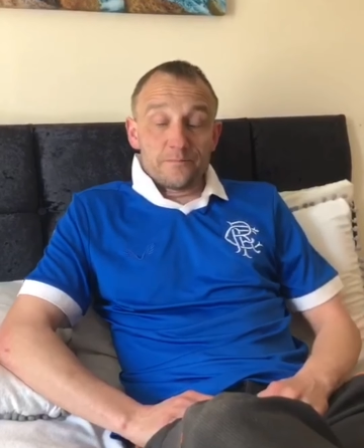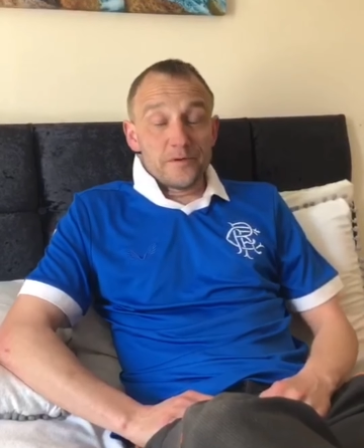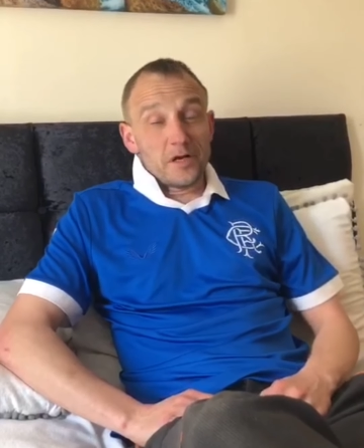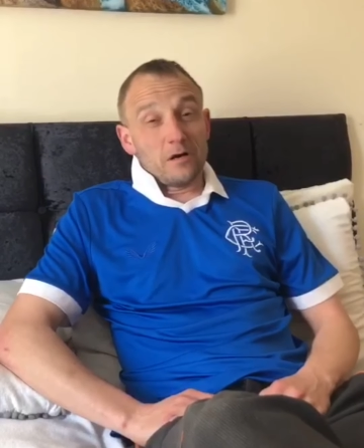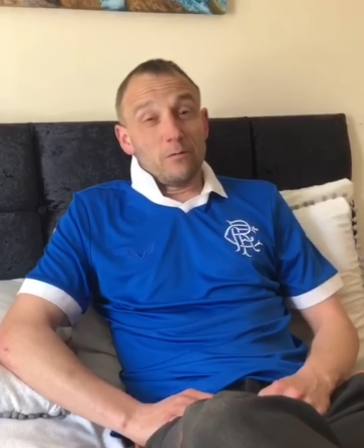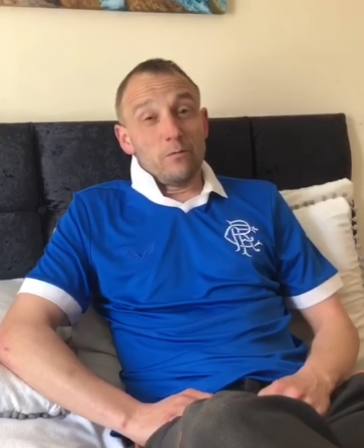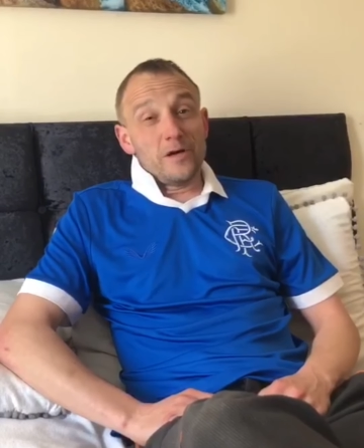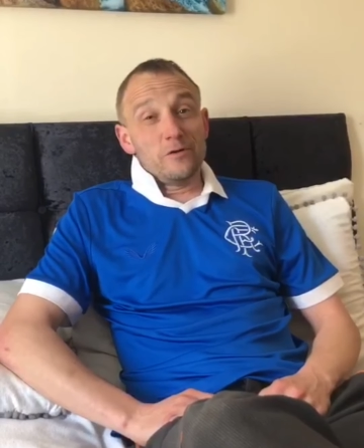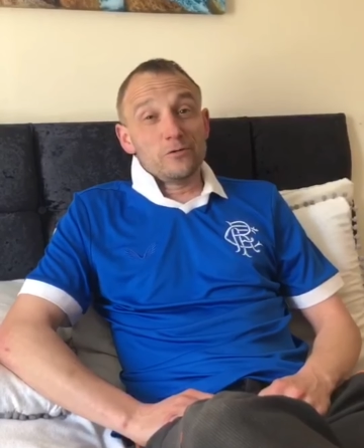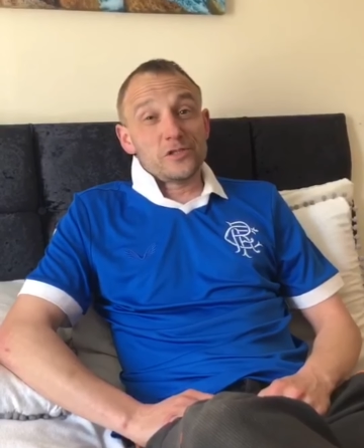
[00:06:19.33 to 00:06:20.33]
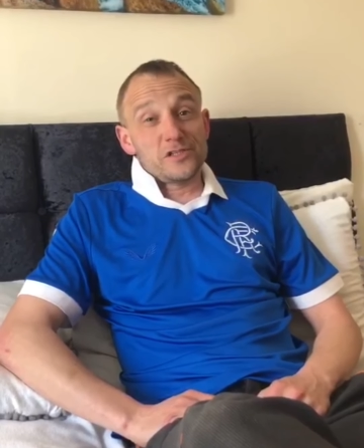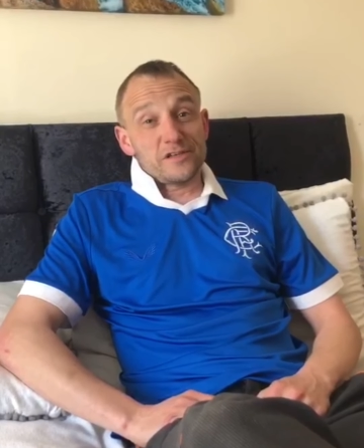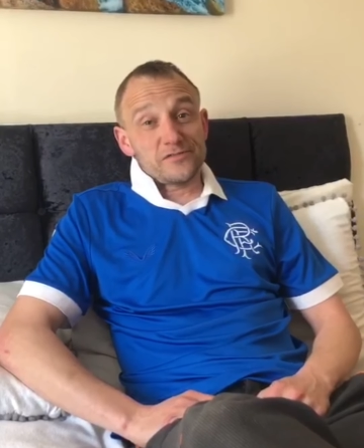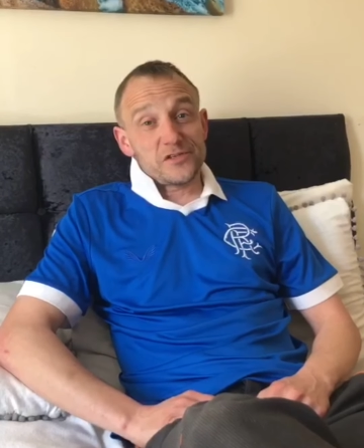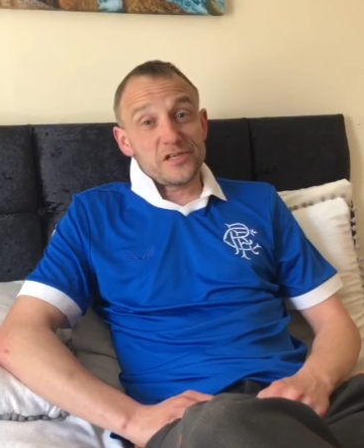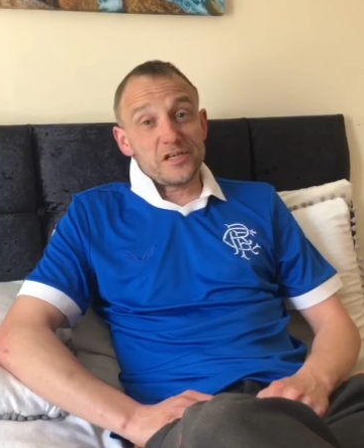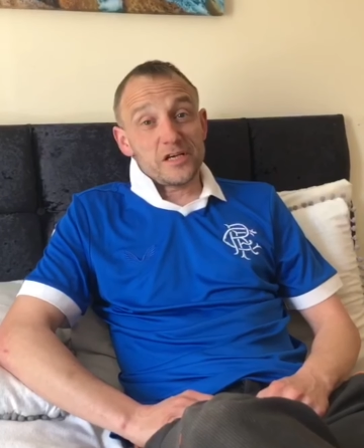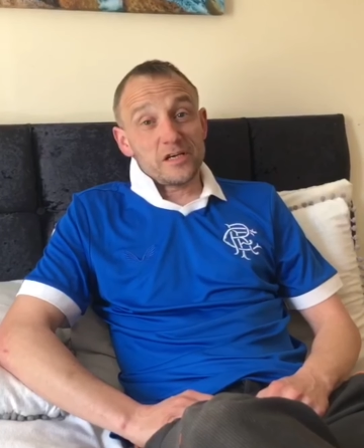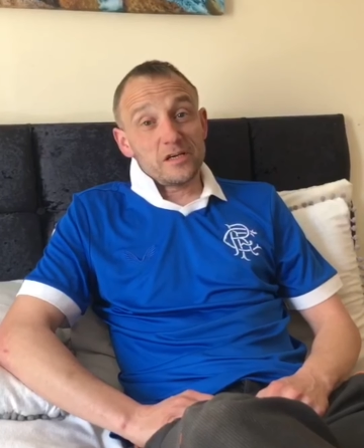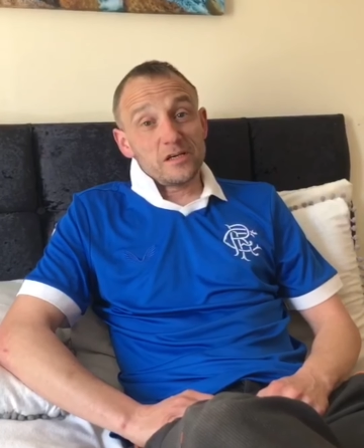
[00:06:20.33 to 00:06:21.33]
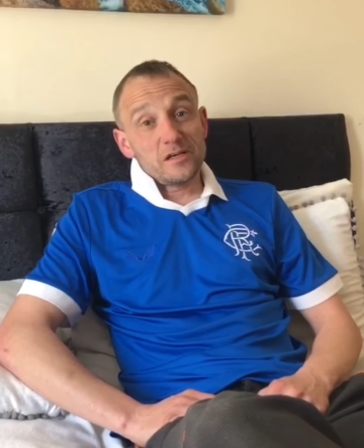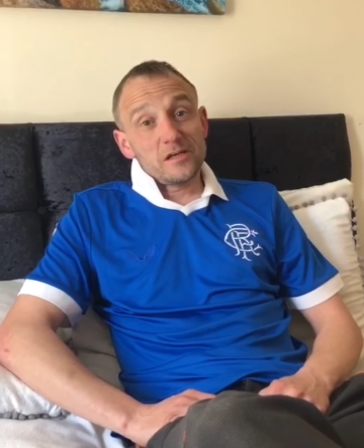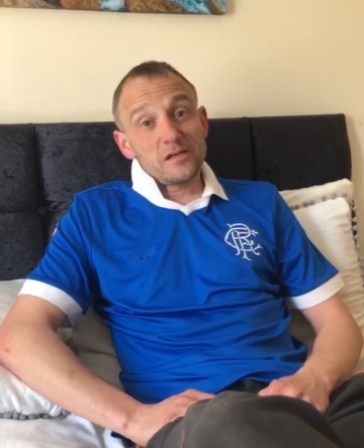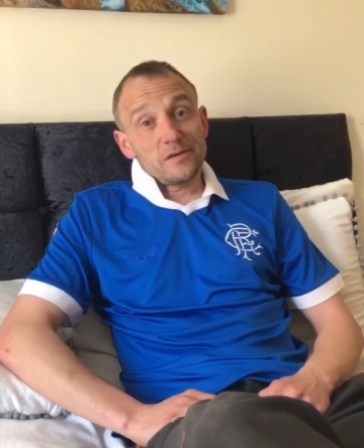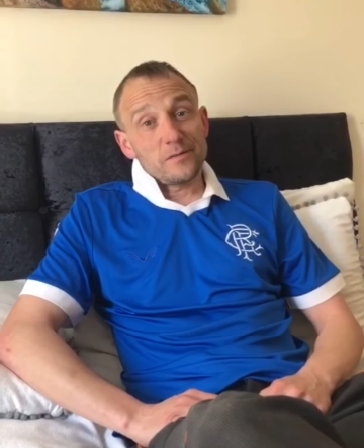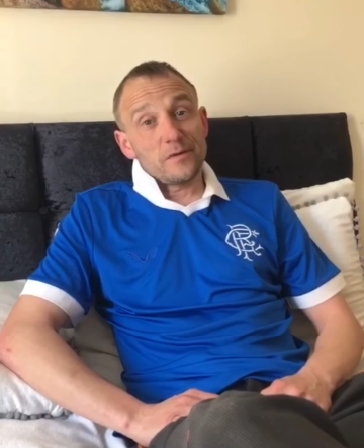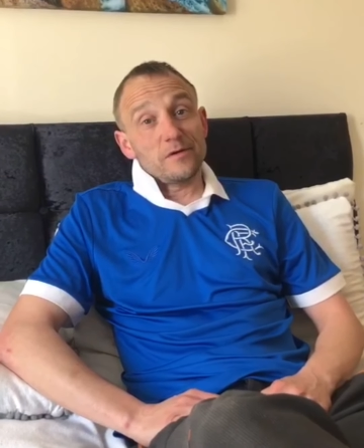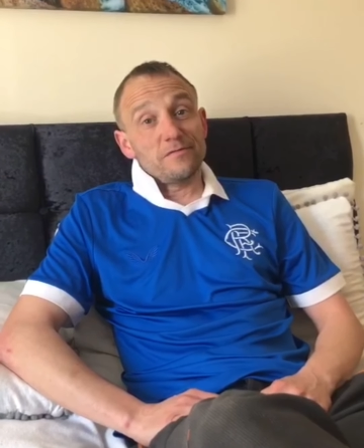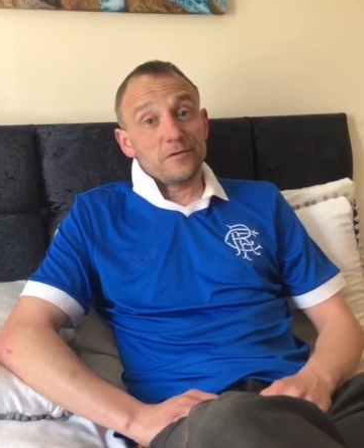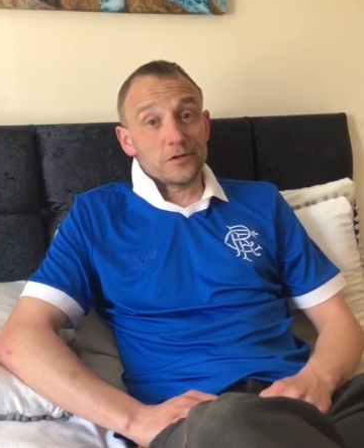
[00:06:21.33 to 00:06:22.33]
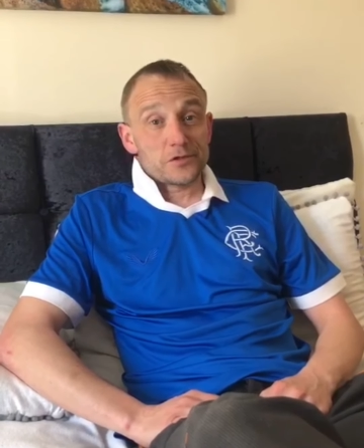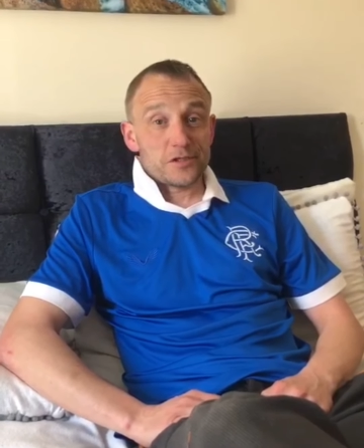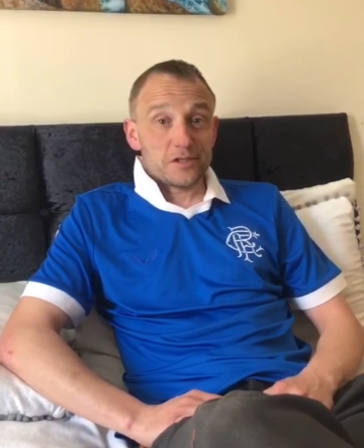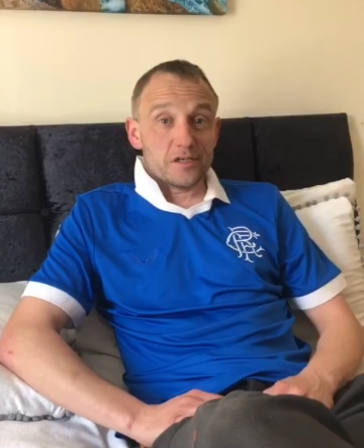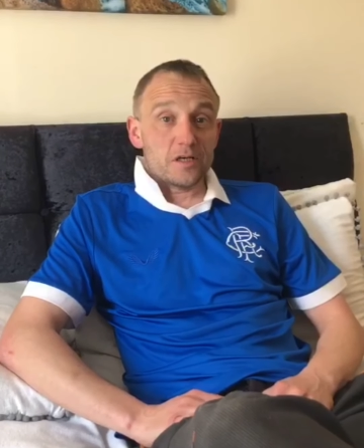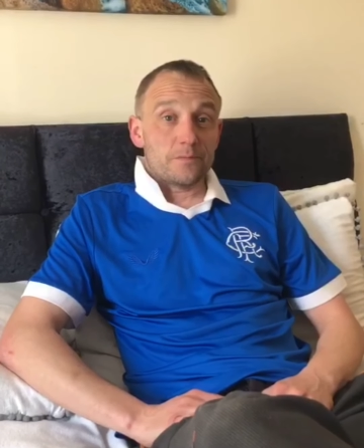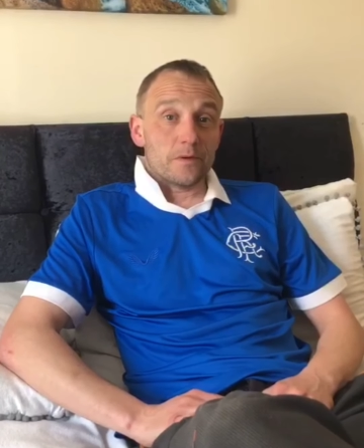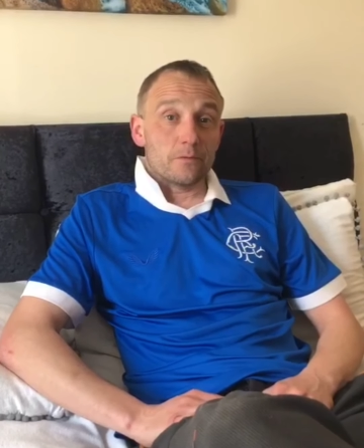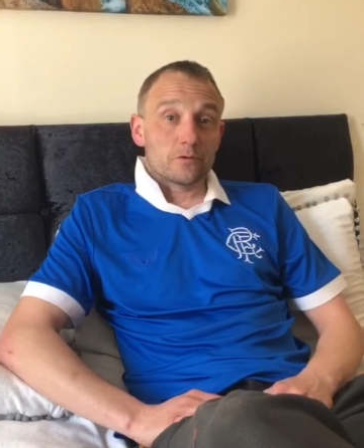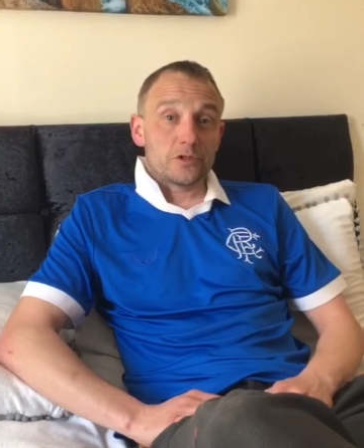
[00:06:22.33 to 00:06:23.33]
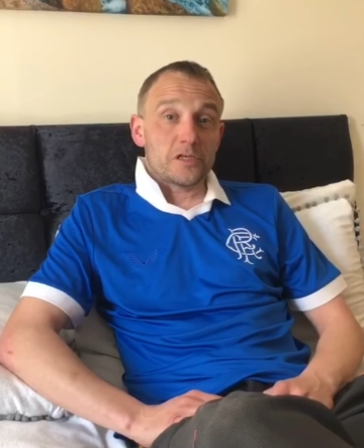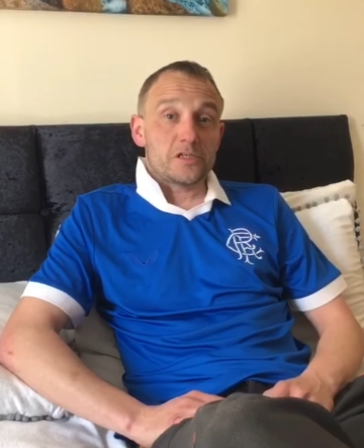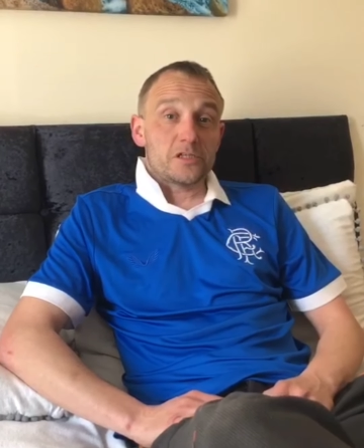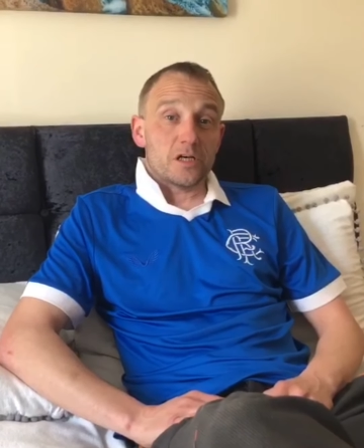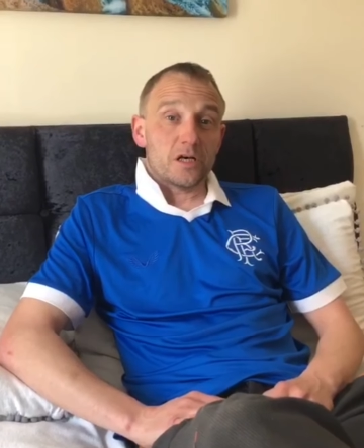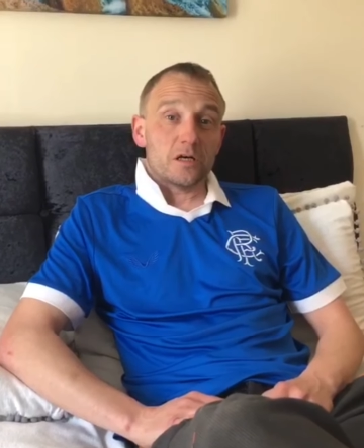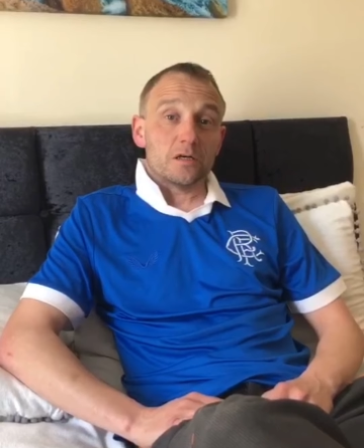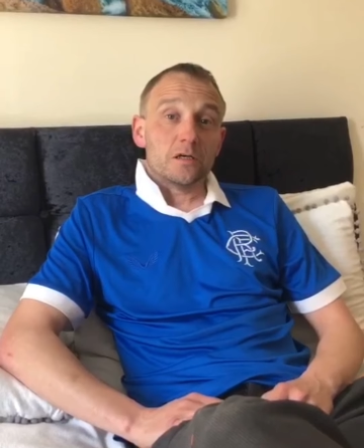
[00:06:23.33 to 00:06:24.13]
Been a while since I've seen you, unfortunately, but we'll change that.